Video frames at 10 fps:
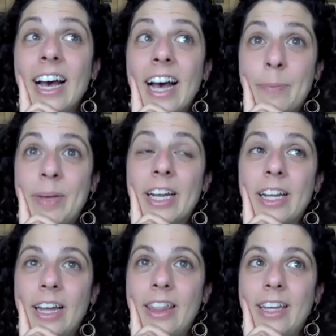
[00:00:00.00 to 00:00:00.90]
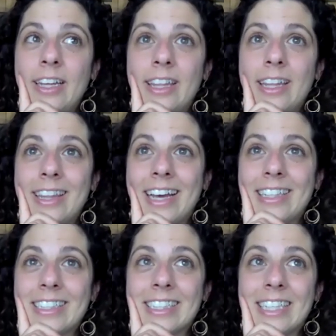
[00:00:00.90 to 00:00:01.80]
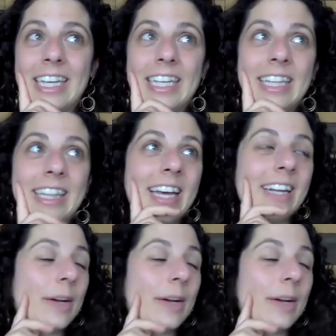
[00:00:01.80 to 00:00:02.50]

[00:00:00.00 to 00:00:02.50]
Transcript: I mean, I think that's like that,